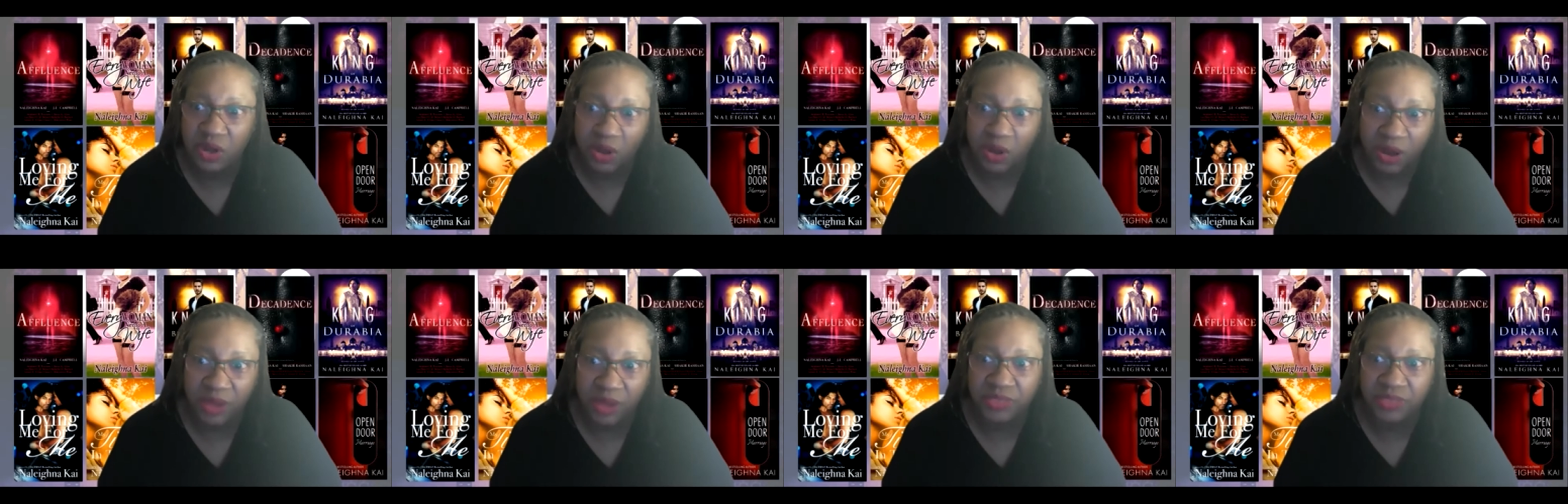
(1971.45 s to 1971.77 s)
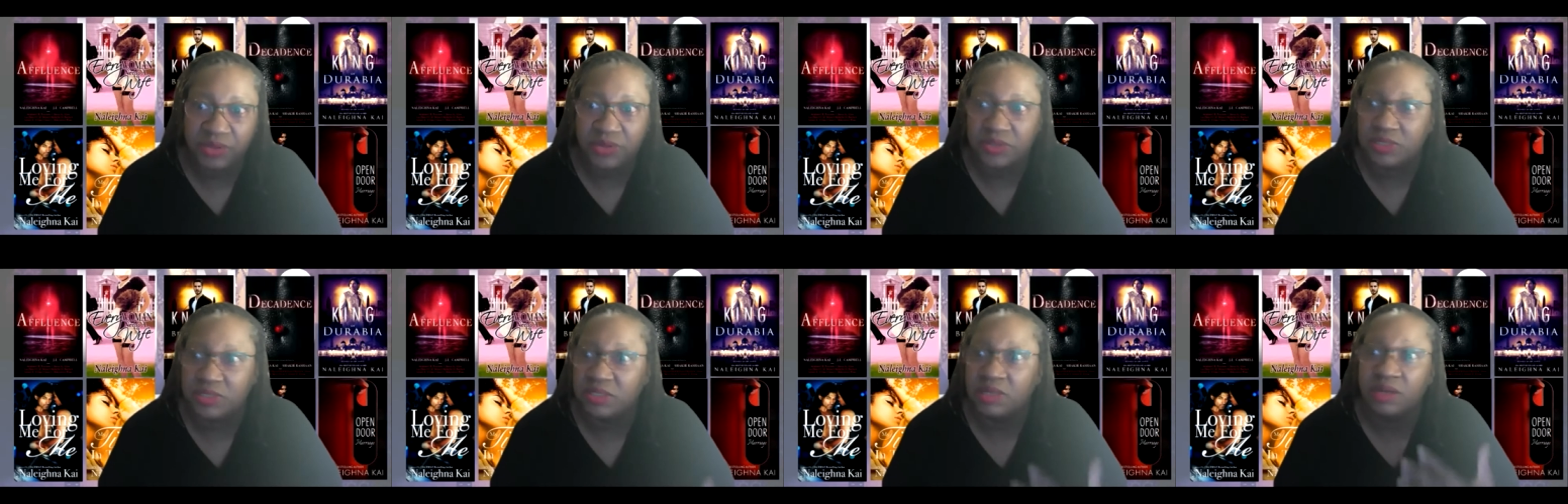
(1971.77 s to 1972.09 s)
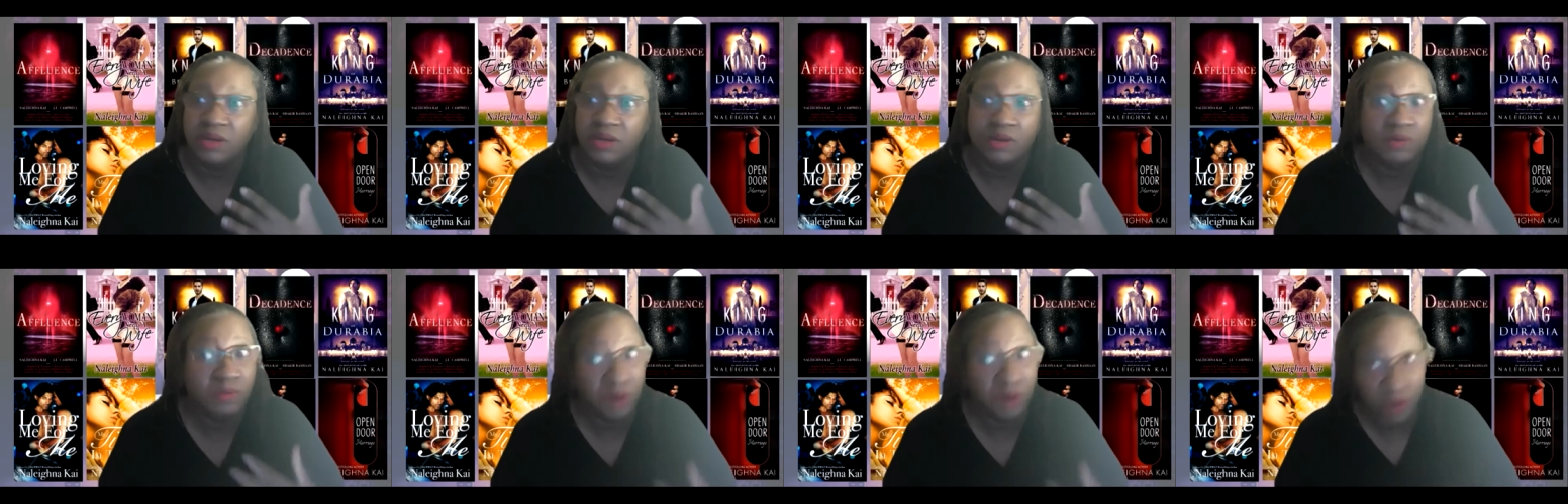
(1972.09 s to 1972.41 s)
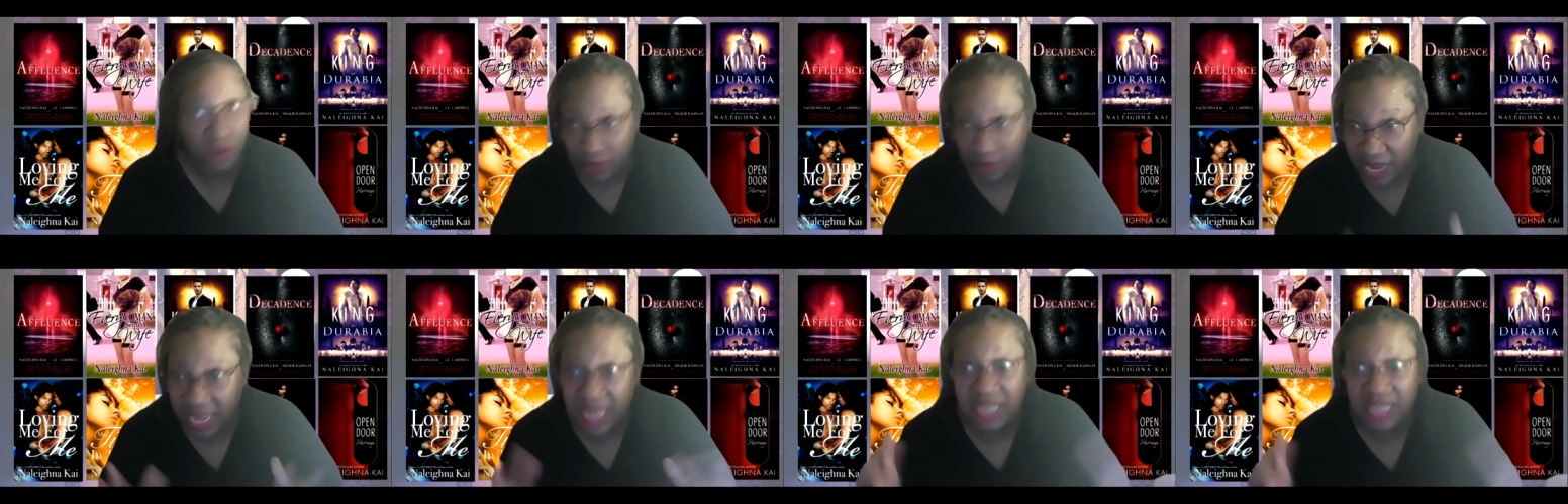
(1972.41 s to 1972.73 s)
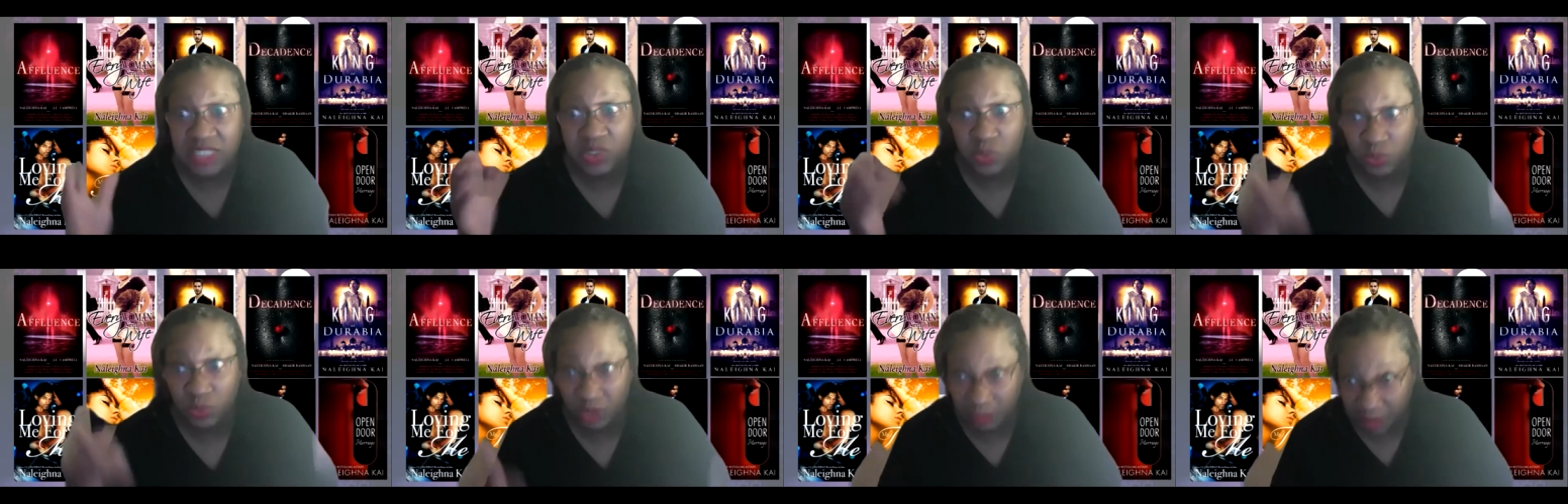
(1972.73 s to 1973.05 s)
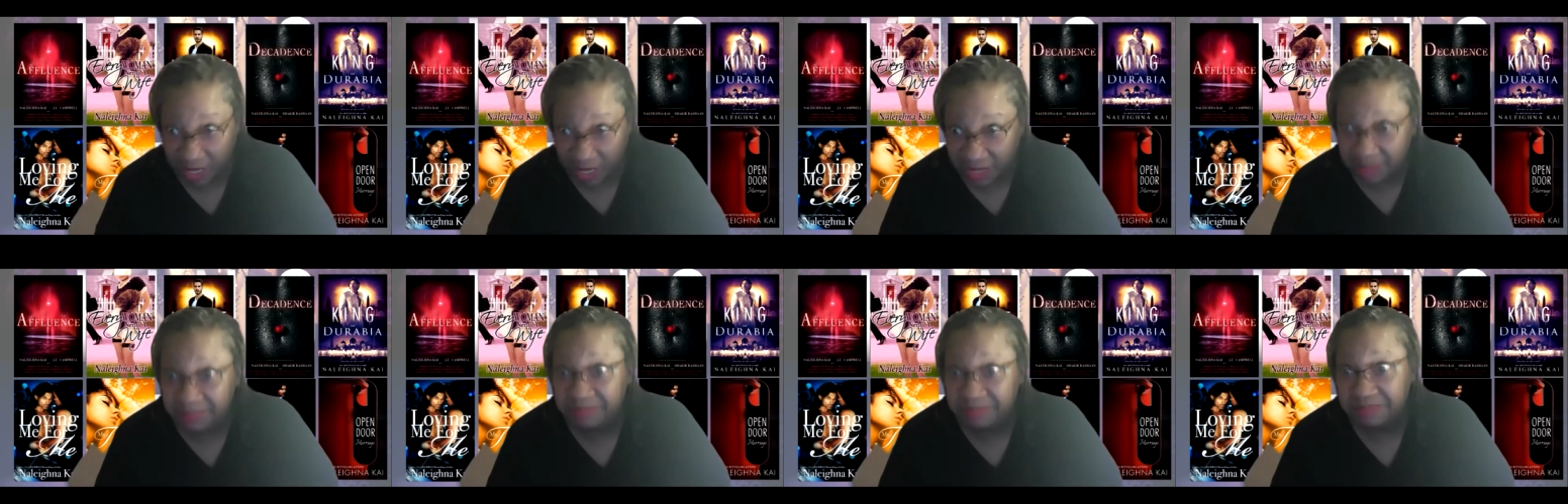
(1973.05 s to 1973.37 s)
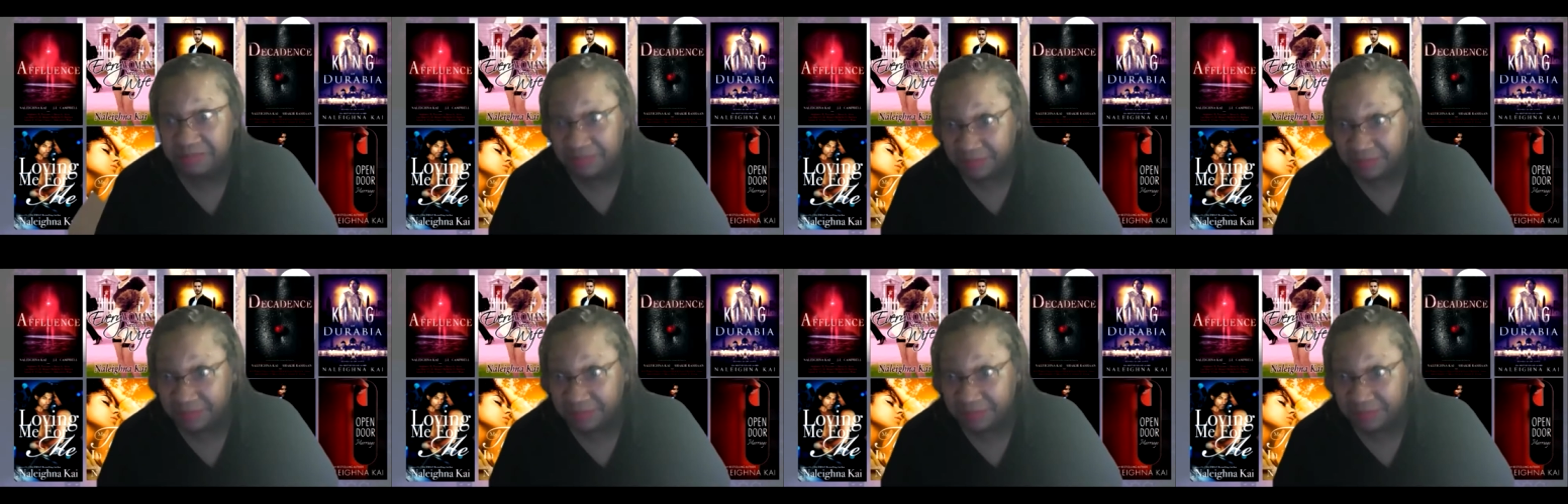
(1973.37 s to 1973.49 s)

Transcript: authors grown ass women